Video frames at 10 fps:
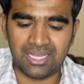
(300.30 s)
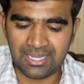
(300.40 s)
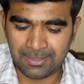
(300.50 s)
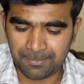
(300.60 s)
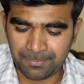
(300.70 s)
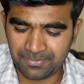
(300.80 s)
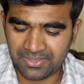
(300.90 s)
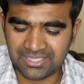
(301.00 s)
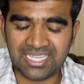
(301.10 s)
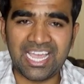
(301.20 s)
um,
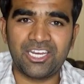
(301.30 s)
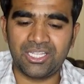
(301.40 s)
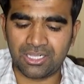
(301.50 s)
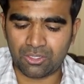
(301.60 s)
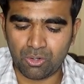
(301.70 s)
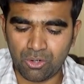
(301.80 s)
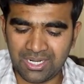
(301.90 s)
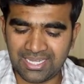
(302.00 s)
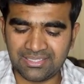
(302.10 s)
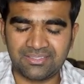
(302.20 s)
the Tylenol
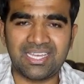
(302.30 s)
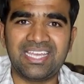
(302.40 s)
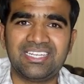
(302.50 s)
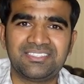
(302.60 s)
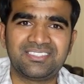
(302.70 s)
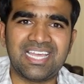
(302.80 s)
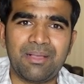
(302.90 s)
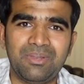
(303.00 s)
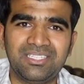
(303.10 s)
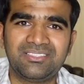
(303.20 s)
cold and sinus
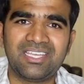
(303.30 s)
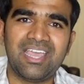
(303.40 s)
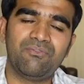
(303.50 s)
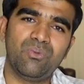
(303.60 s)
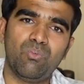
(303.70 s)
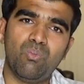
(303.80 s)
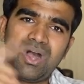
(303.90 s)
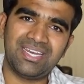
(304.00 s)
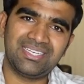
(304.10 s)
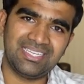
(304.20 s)
tablets,
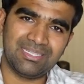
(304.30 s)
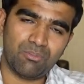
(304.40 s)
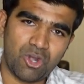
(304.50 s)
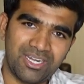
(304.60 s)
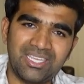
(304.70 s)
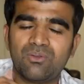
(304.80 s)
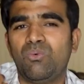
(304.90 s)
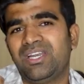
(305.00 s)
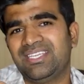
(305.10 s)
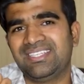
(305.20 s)
one in the morning,
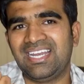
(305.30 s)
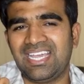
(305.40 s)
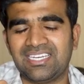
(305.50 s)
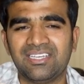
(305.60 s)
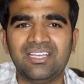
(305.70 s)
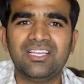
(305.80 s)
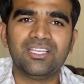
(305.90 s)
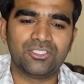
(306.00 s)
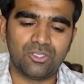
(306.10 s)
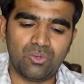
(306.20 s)
one in the night.
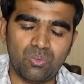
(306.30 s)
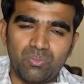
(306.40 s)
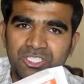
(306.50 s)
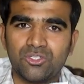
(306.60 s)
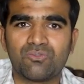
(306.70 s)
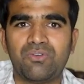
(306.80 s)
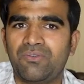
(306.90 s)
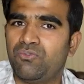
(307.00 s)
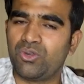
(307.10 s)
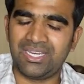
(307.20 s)
So we took for
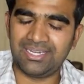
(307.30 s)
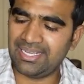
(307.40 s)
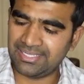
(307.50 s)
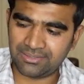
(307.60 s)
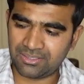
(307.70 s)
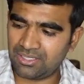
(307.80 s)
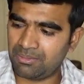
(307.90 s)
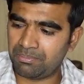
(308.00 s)
14 days.